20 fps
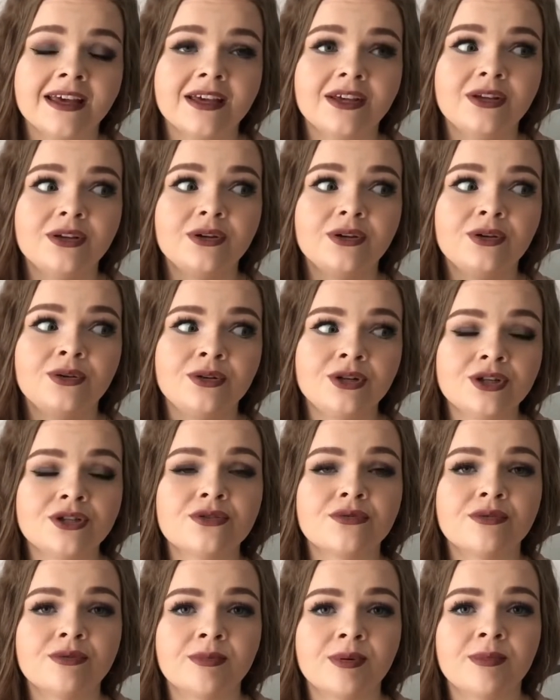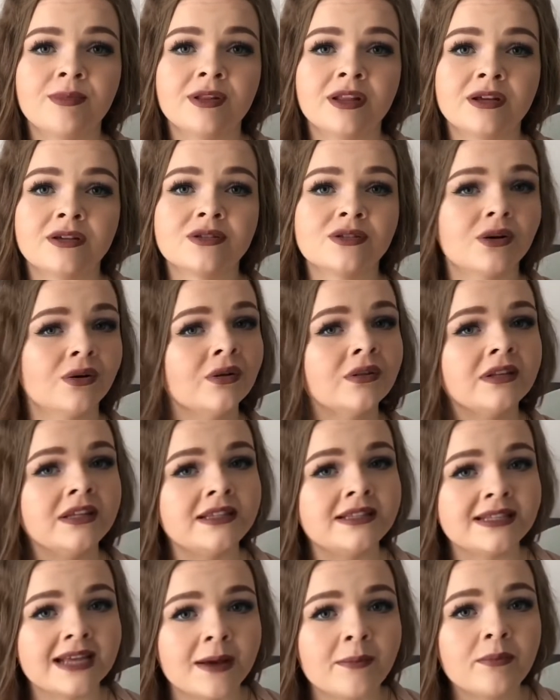You need to remember that it's only
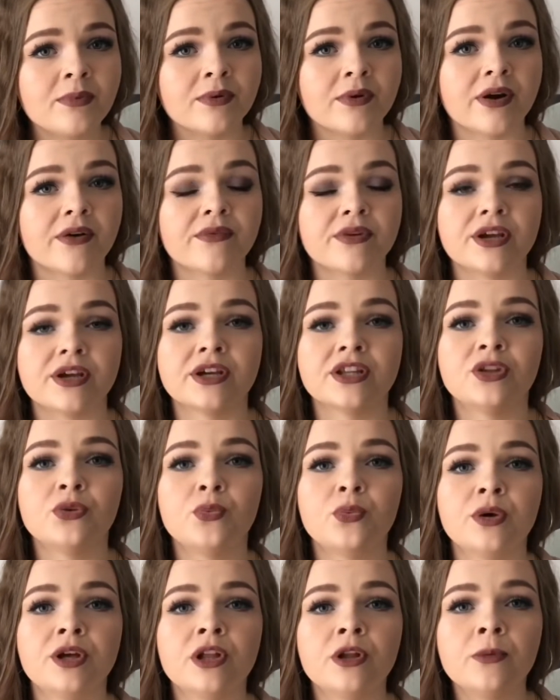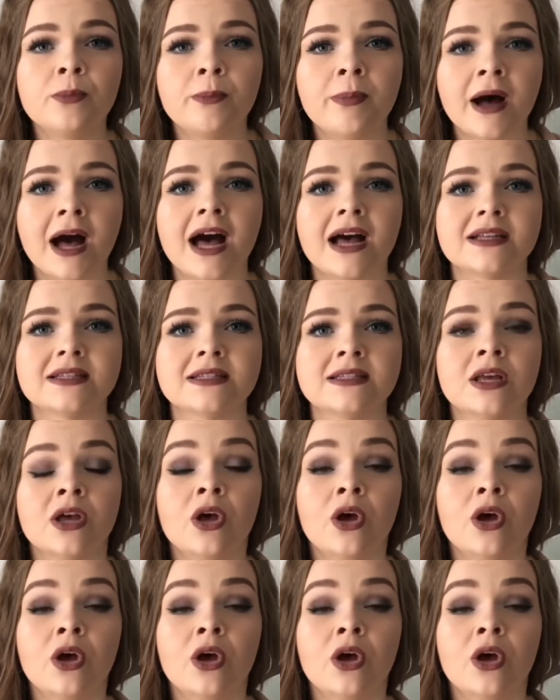temporary, it will pass.